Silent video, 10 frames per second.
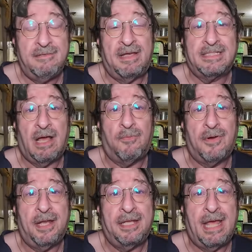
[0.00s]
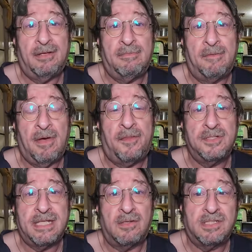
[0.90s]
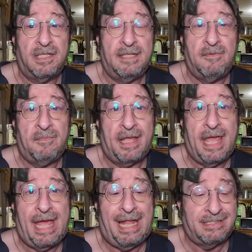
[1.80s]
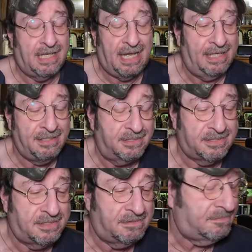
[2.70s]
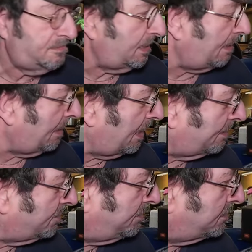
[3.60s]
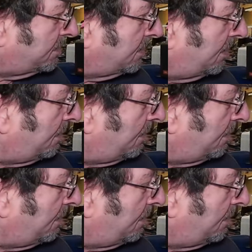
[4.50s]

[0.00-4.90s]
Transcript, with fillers: see myself running down to my mother's house and leaving my cats. I couldn't,